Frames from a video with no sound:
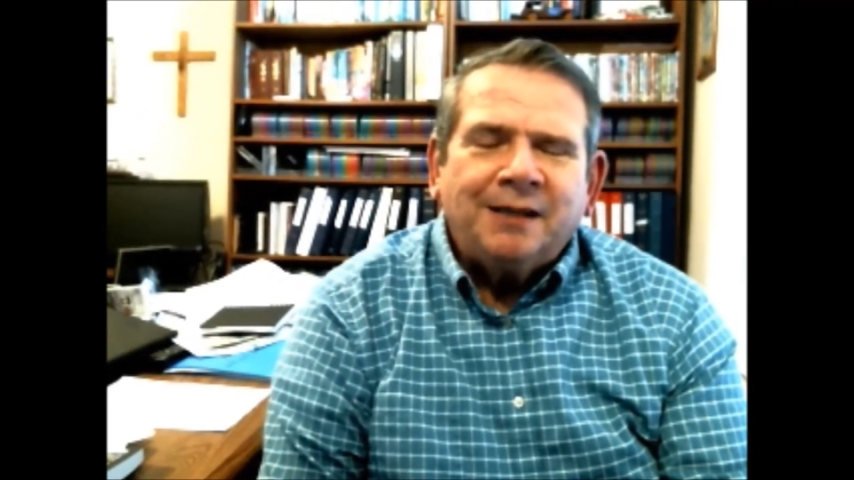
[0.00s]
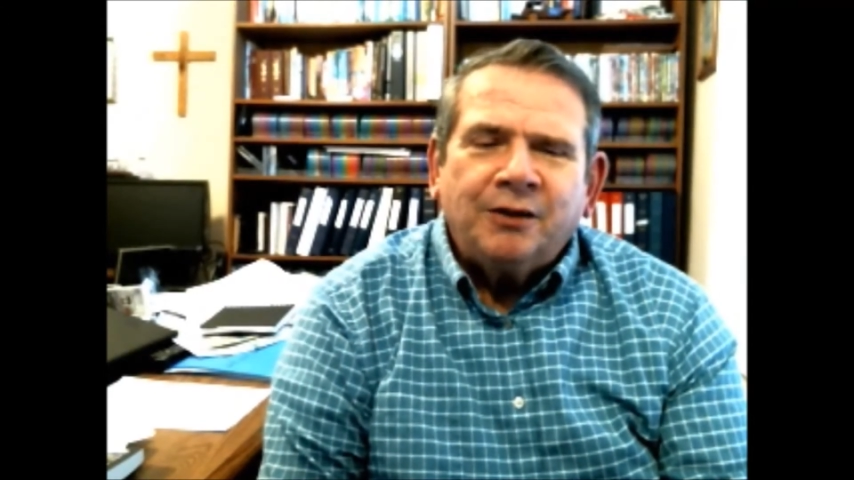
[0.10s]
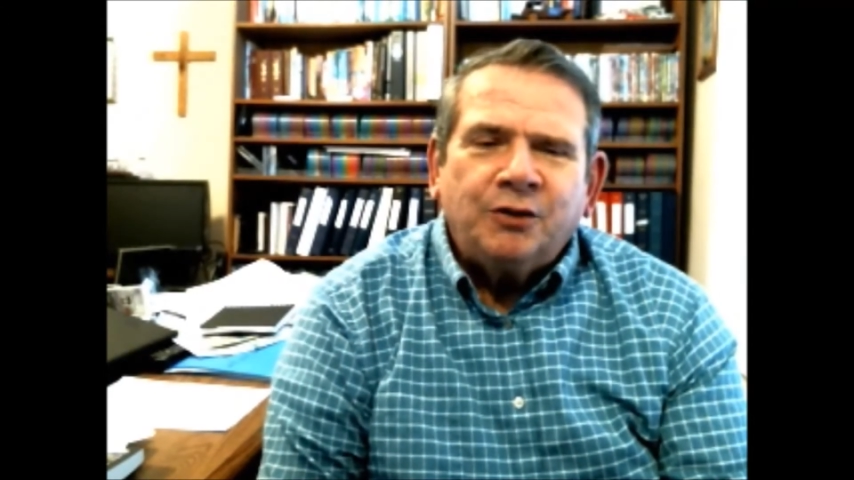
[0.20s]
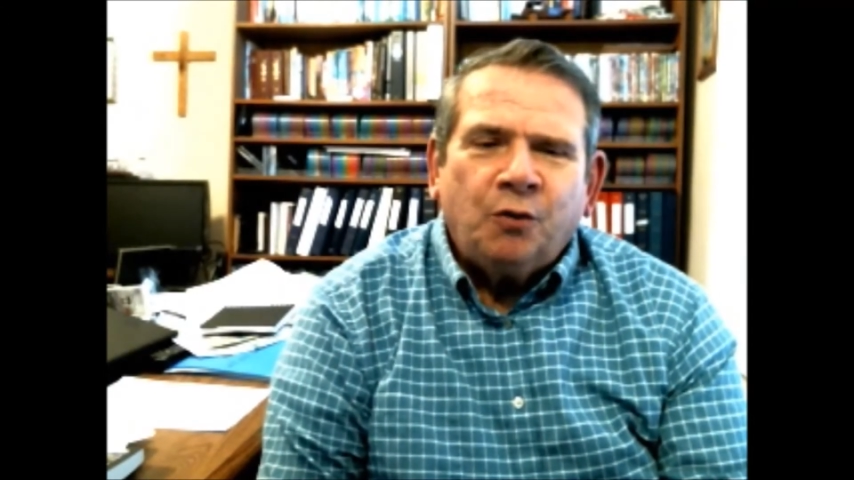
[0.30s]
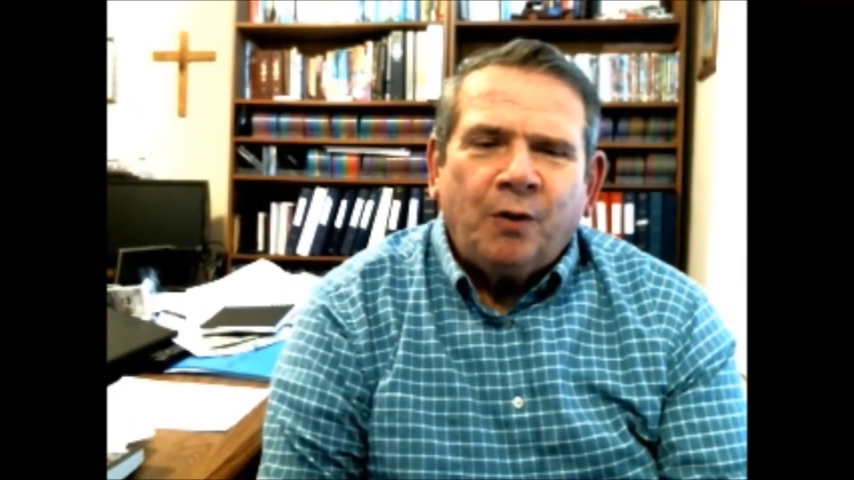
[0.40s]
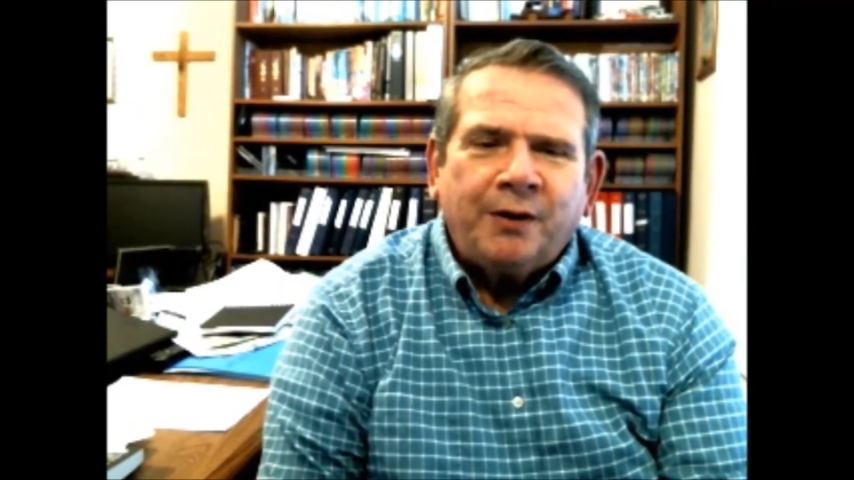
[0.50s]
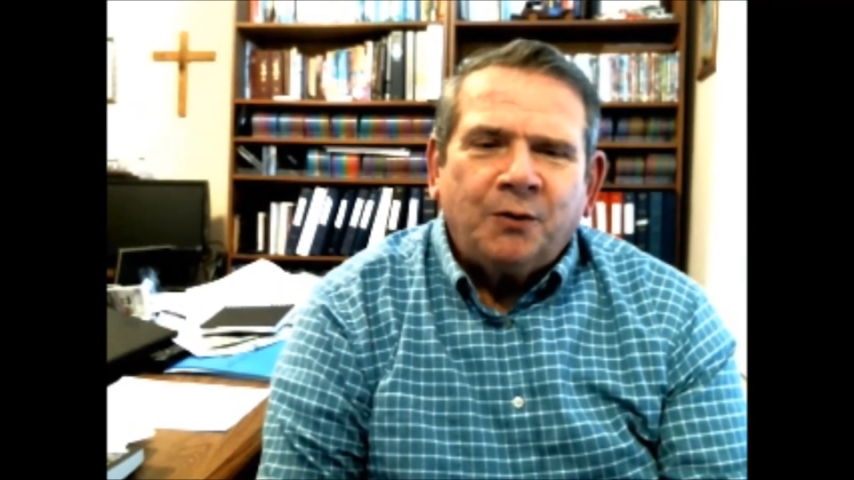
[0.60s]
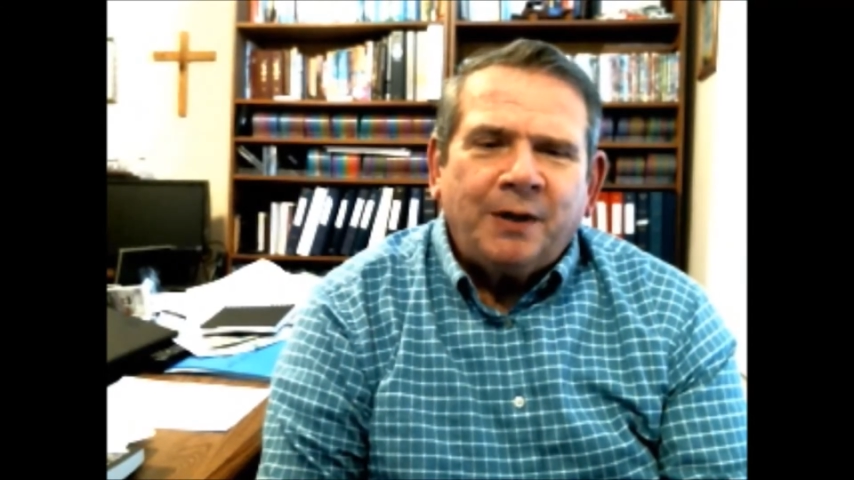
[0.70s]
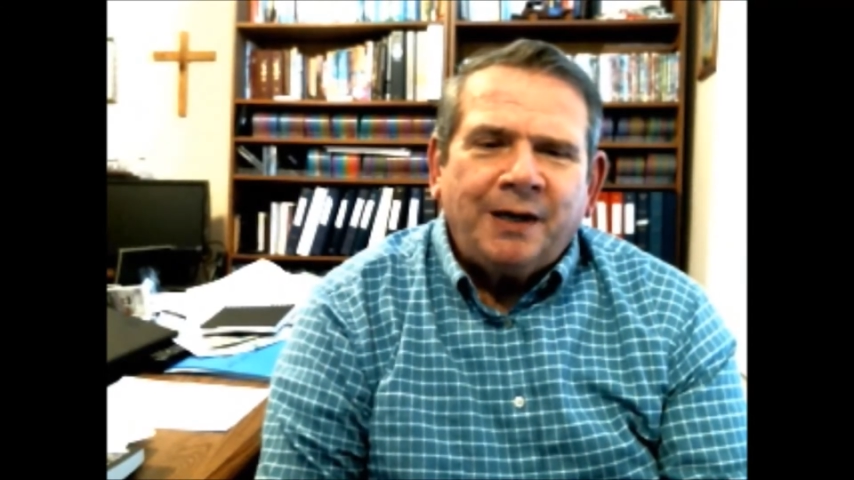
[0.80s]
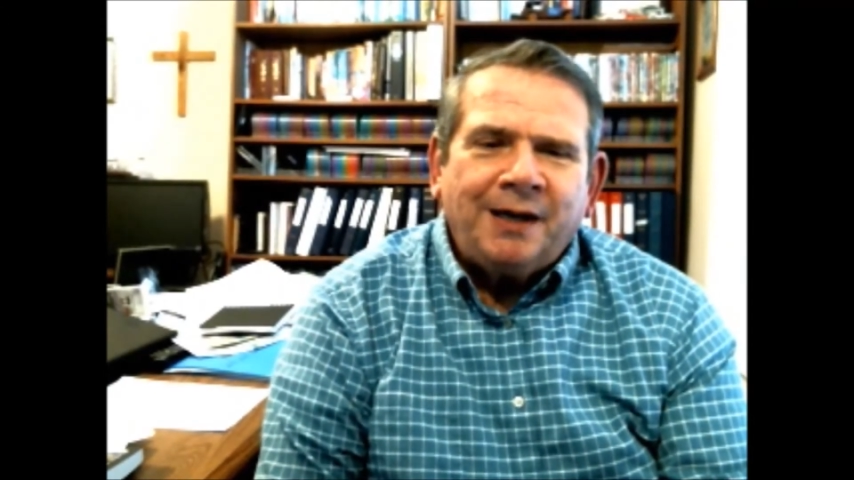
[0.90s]
and the joy that
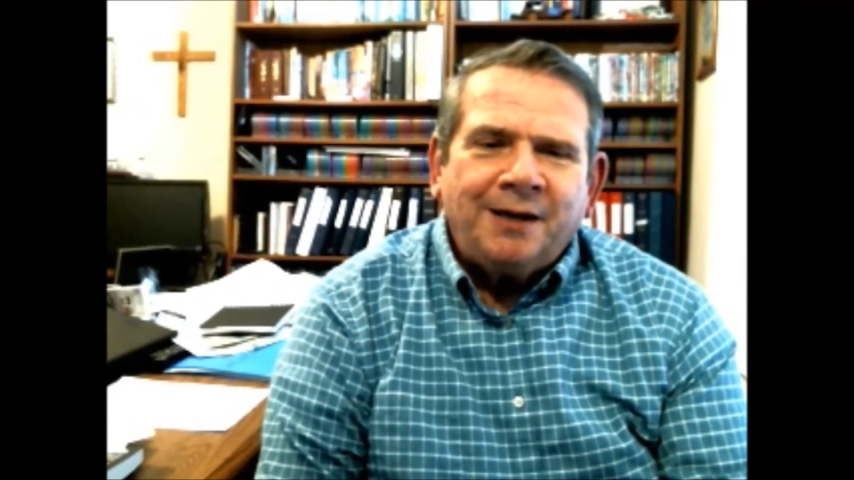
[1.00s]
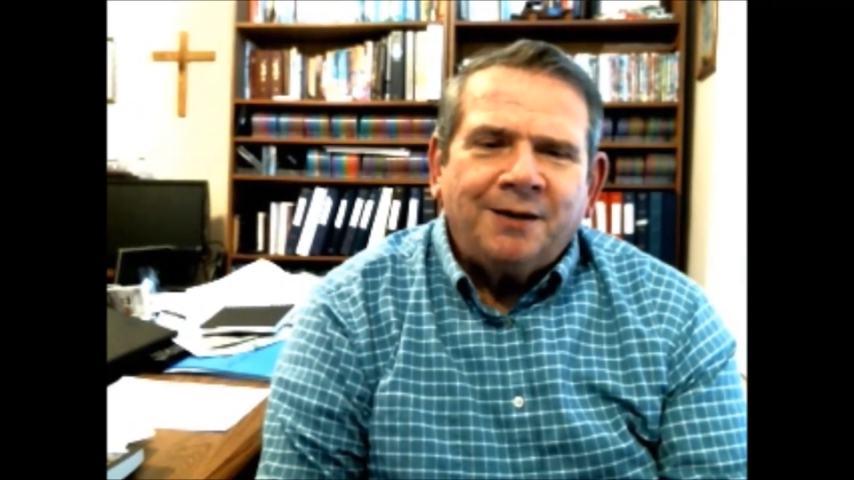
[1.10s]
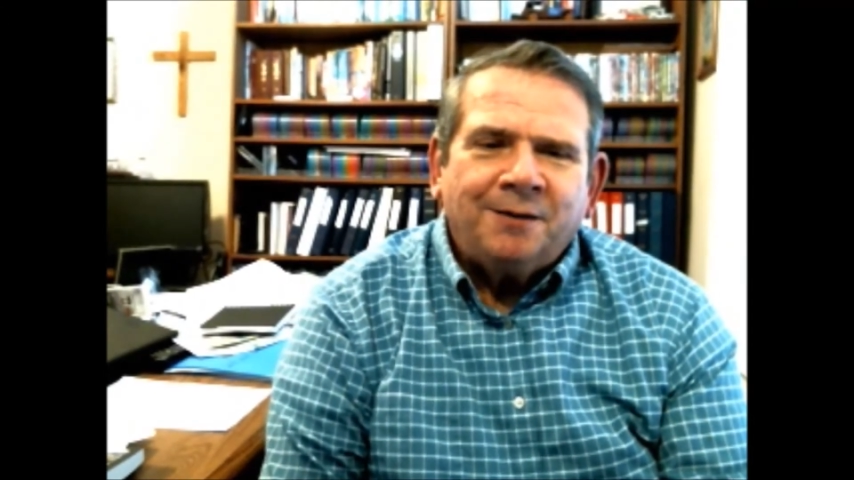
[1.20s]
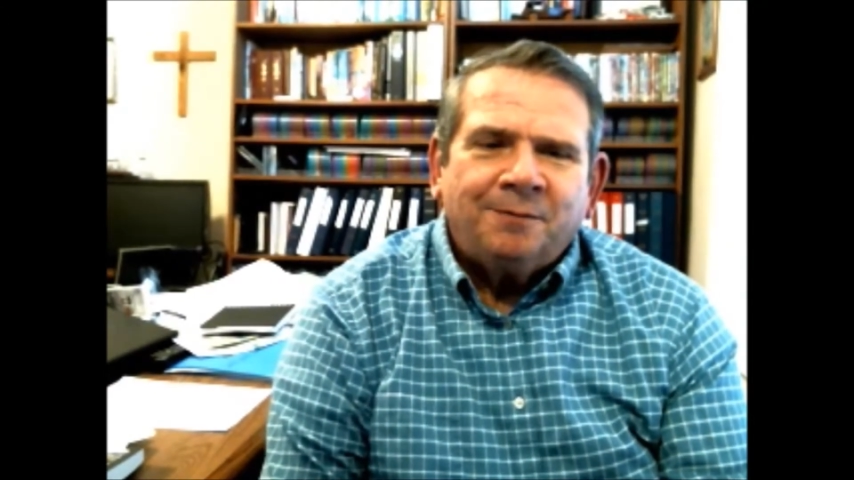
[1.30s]
we need.